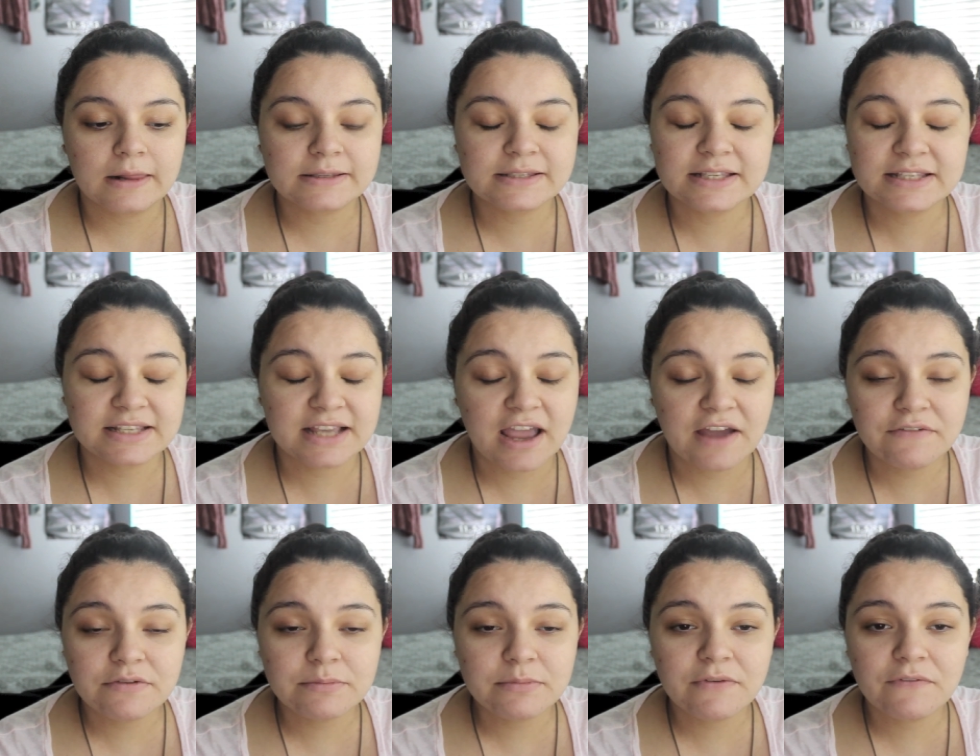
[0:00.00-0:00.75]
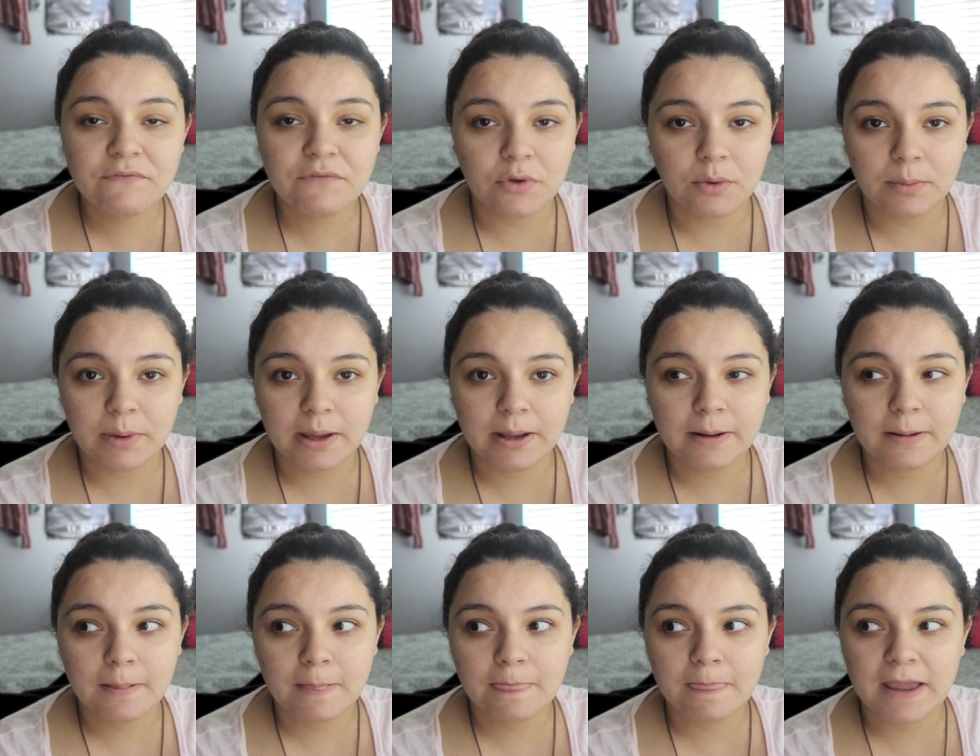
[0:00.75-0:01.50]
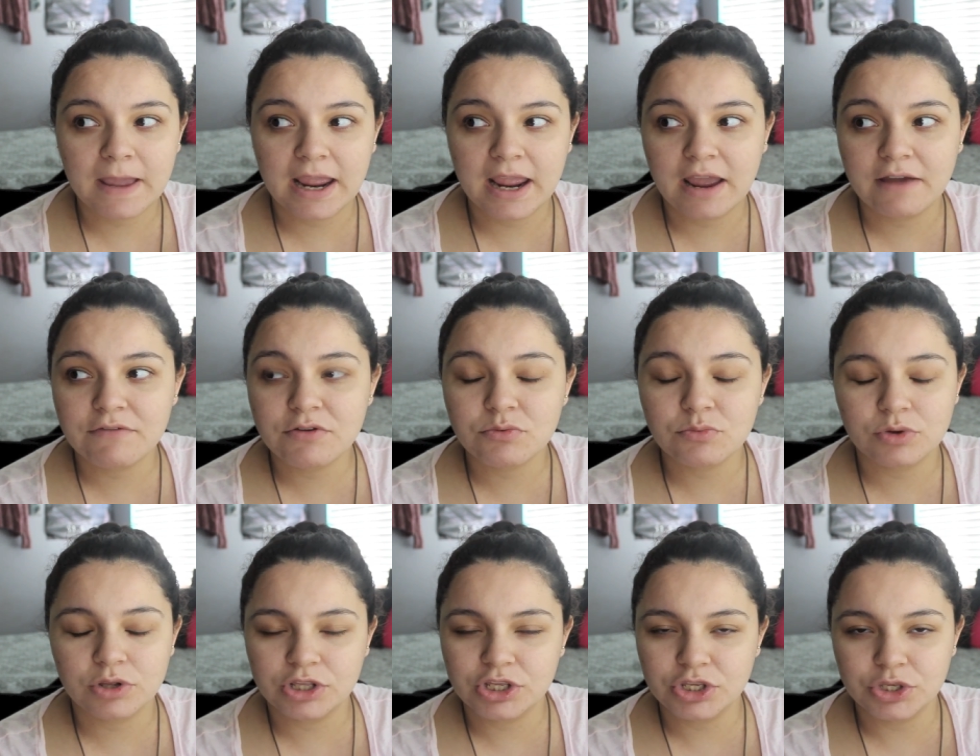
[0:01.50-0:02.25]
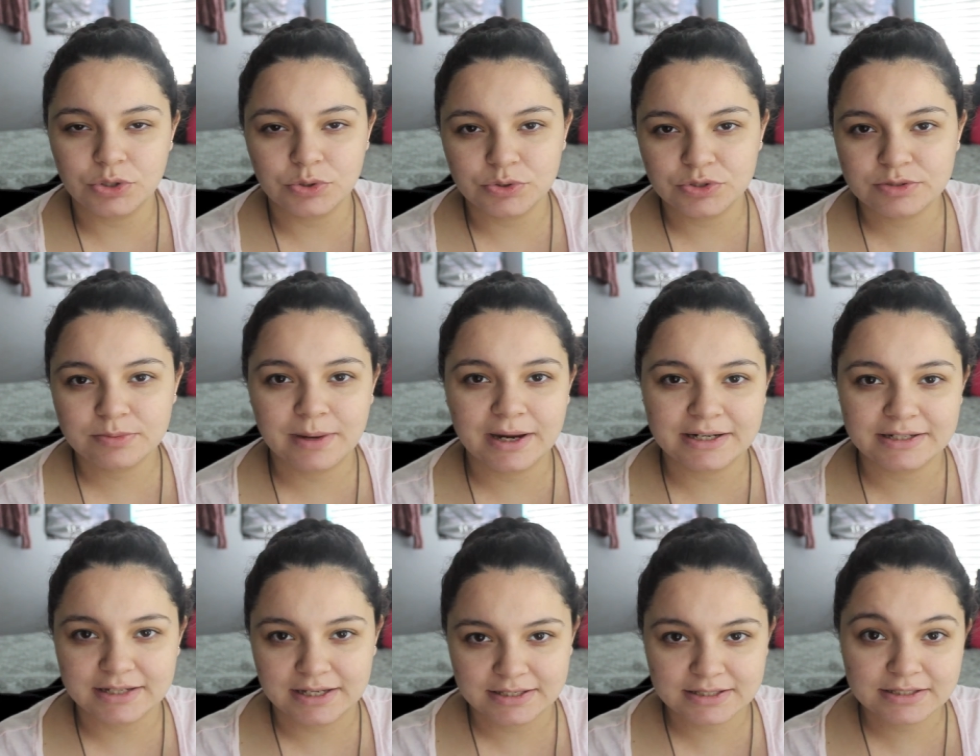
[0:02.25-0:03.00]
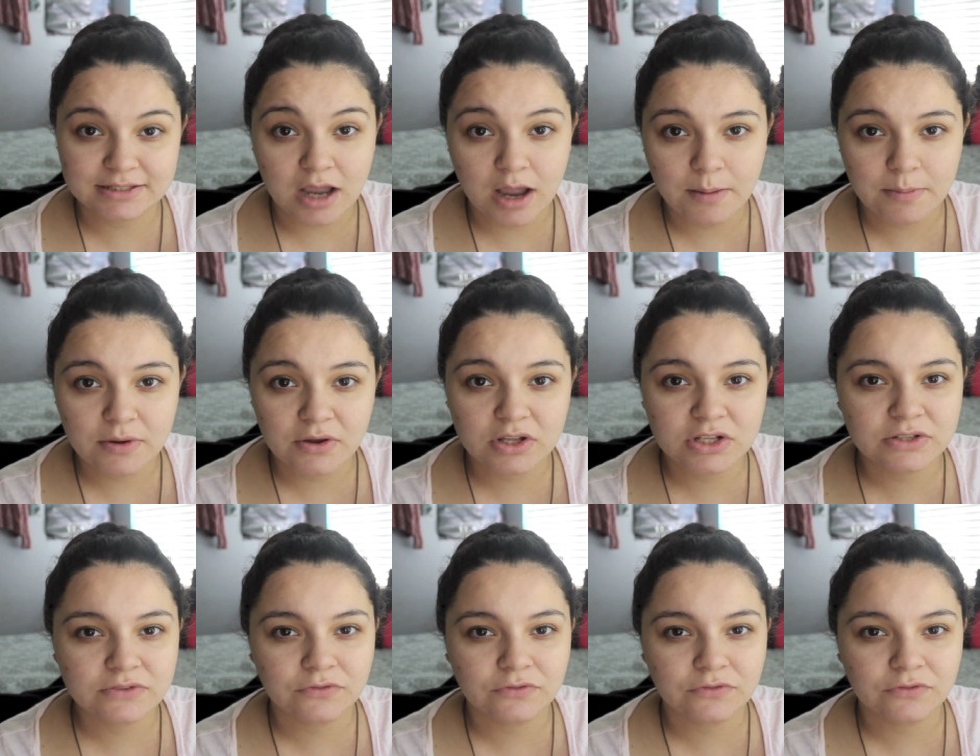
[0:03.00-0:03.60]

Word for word: since I haven't been filming, I haven't really used my desktop